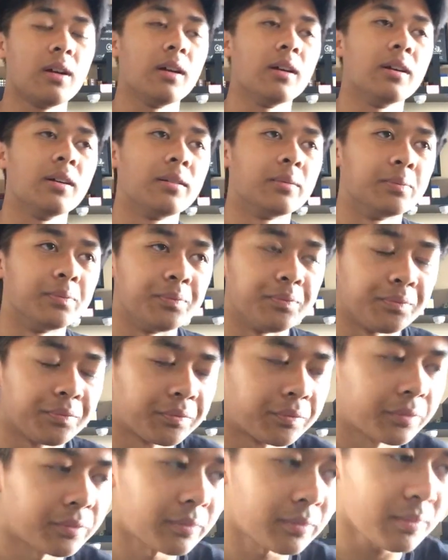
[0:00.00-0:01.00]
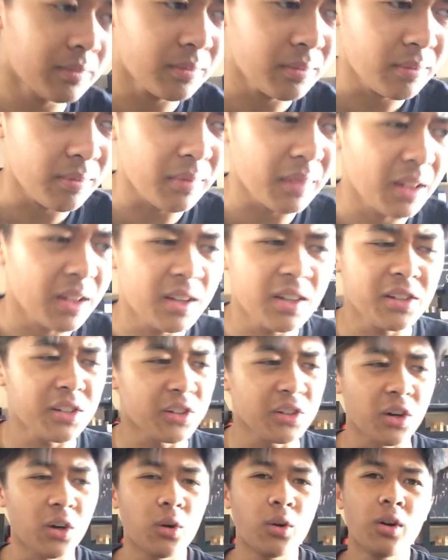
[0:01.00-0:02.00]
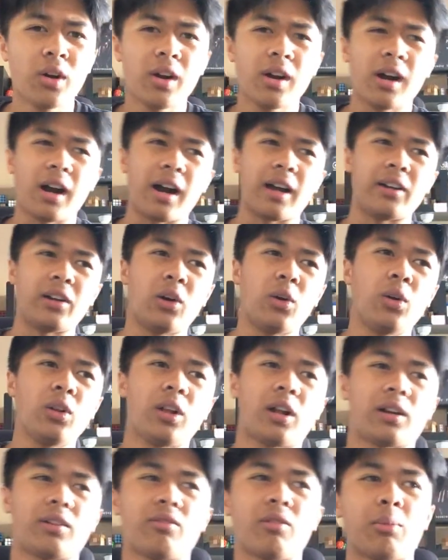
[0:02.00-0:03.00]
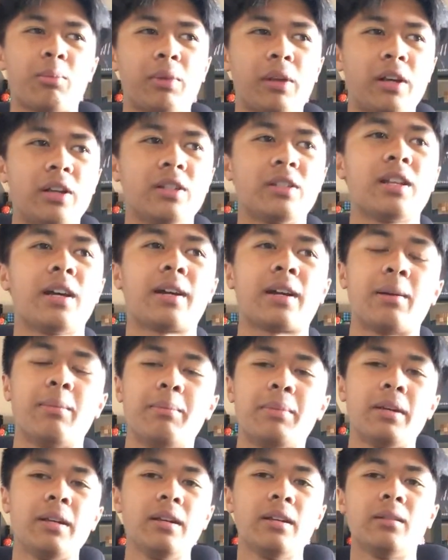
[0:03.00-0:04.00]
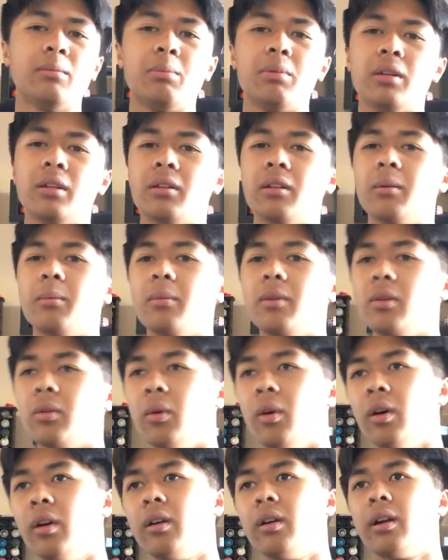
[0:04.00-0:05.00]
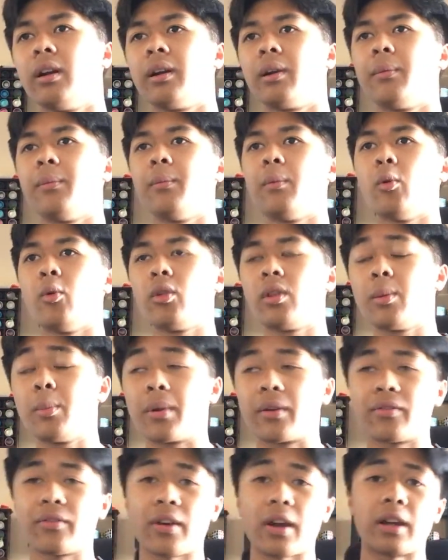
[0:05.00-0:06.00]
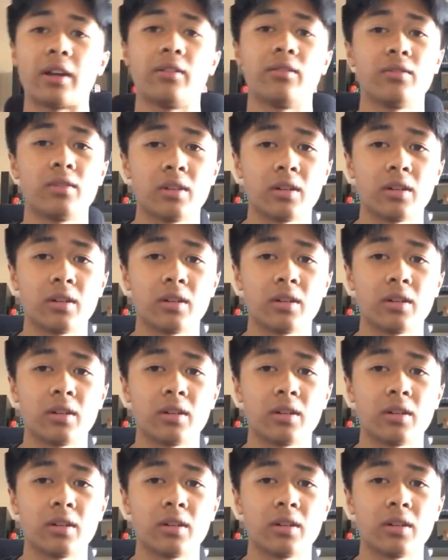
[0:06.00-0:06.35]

Um, cause I know a lot of the players that compete in PNWR, and I'm a really big fan of